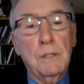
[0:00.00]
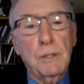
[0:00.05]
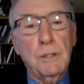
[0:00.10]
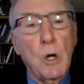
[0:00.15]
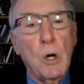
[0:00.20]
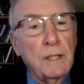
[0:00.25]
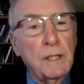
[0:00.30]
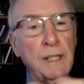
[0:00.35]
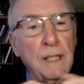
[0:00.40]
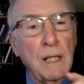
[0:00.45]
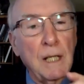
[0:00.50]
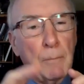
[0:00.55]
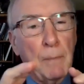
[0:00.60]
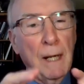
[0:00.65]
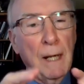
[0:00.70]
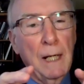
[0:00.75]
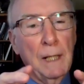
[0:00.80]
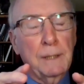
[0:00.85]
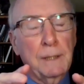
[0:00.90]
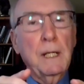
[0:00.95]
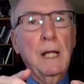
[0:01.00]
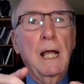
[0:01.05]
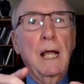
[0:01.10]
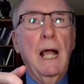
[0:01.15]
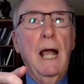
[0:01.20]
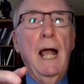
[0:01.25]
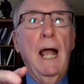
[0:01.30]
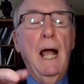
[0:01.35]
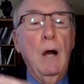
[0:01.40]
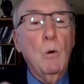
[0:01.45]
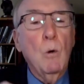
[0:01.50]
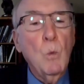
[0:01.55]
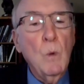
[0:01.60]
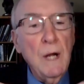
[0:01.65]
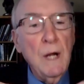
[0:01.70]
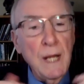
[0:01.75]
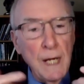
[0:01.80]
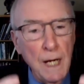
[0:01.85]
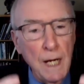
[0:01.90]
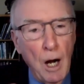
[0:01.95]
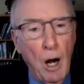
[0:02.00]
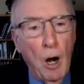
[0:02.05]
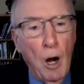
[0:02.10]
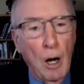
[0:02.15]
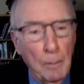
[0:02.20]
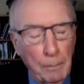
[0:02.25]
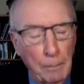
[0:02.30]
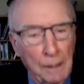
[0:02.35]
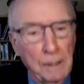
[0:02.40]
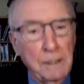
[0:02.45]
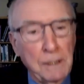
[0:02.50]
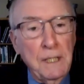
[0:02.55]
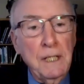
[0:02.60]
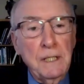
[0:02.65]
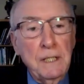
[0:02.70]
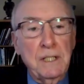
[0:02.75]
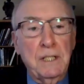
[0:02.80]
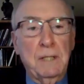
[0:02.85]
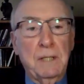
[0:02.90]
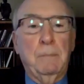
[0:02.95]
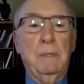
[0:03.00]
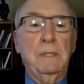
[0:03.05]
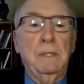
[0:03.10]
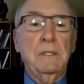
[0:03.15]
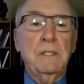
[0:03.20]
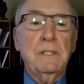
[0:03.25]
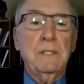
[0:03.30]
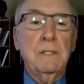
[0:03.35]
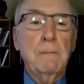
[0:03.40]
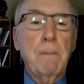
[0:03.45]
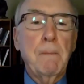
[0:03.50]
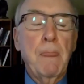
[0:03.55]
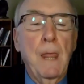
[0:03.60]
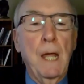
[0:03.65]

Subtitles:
talking about how we are participants